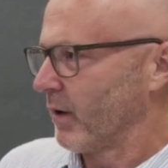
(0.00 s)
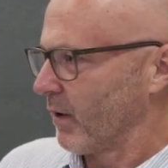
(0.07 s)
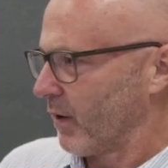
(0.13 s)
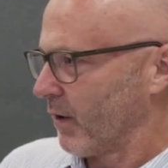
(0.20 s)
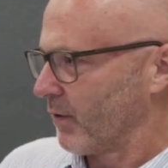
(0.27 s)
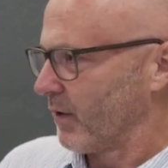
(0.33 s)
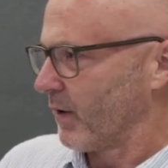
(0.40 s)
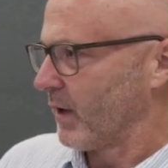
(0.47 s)

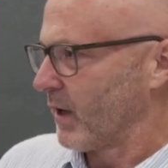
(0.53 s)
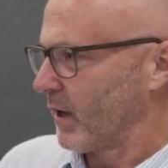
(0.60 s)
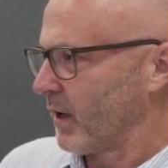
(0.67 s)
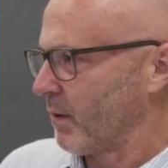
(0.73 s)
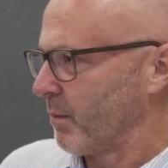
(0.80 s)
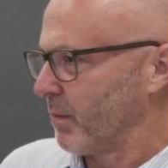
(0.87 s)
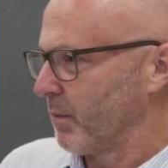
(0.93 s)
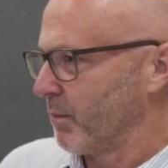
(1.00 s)
a
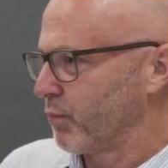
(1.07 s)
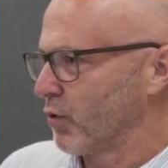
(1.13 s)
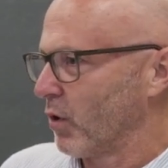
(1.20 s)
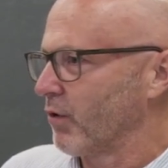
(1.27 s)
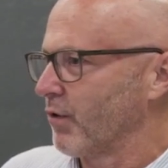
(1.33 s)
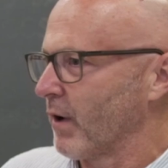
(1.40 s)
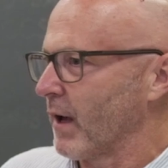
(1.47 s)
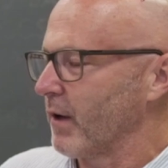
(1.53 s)
T&E
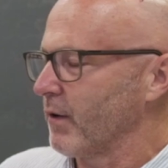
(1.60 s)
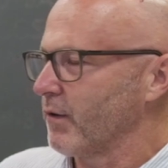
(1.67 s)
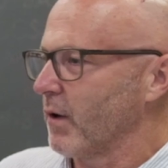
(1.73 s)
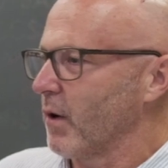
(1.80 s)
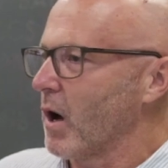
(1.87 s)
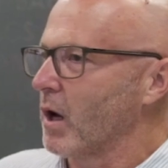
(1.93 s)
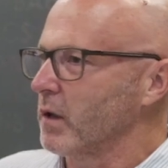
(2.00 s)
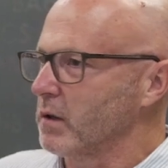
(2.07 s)
project,
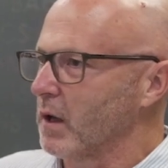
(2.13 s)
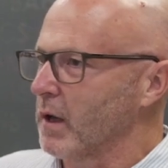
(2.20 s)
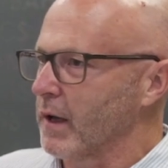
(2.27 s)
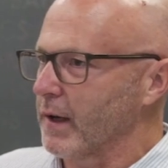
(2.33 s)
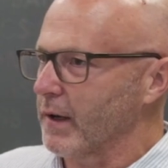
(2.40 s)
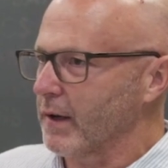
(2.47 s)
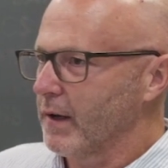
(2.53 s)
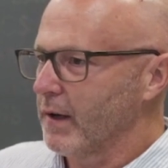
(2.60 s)

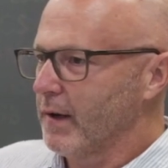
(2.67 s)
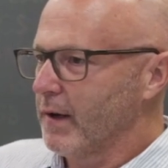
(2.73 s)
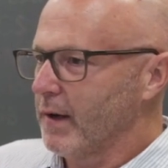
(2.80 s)
unlike